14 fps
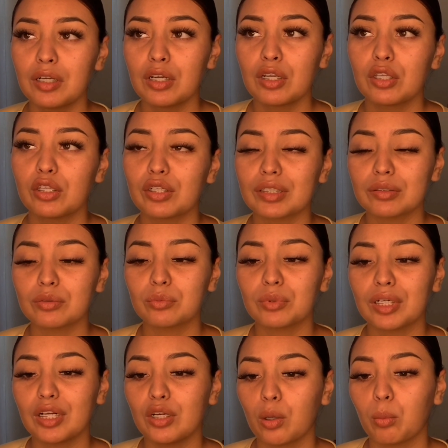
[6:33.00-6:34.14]
there's really
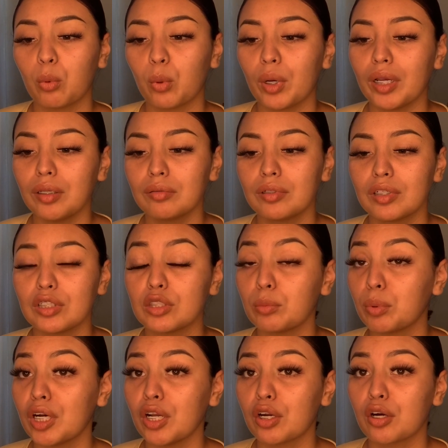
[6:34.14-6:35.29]
no point into
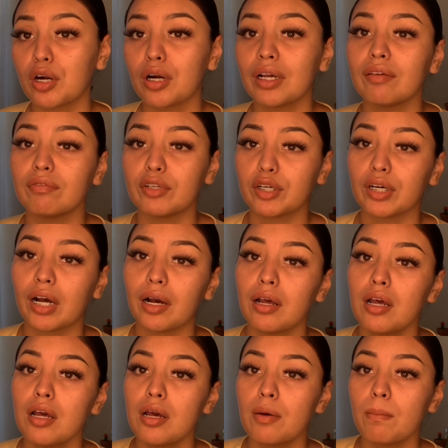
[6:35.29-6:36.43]
putting your all if they're not
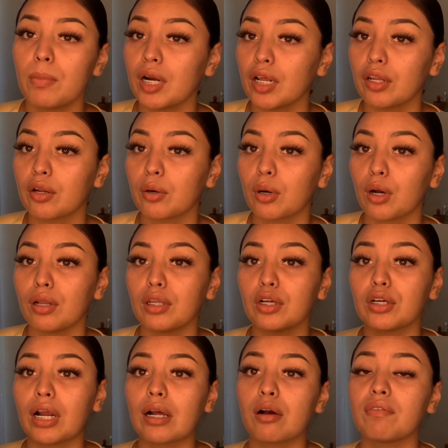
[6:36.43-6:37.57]
putting their all. They're
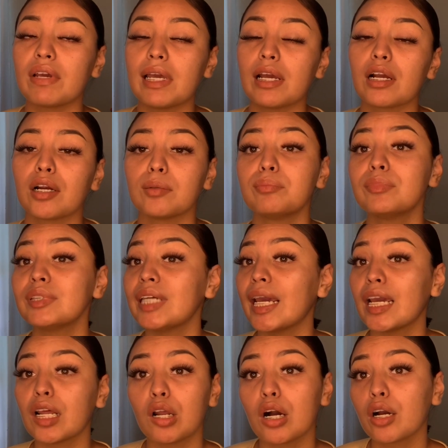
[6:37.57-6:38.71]
like over here taking
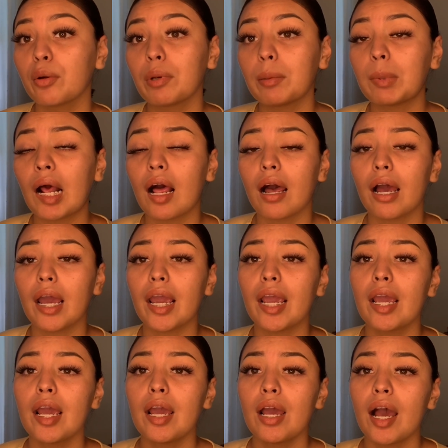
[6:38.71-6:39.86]
long to reply.
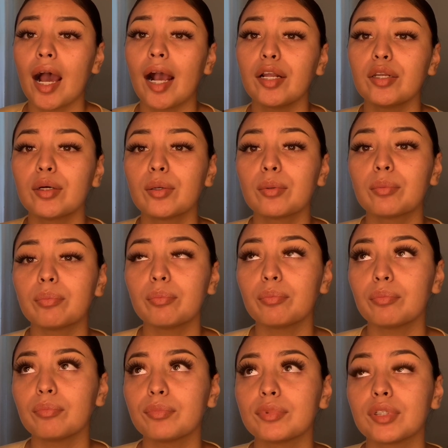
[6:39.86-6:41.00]
I know
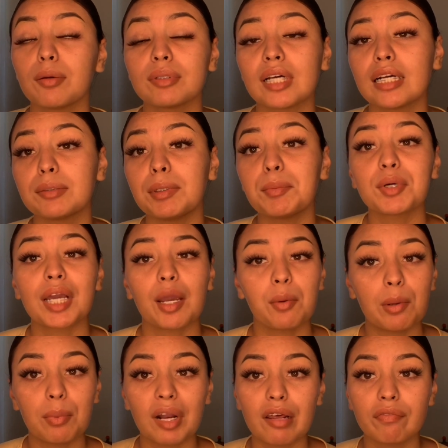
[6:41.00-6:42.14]
sometimes people can
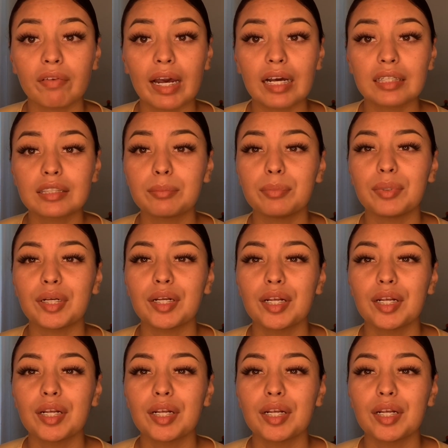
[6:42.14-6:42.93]
reply fast, but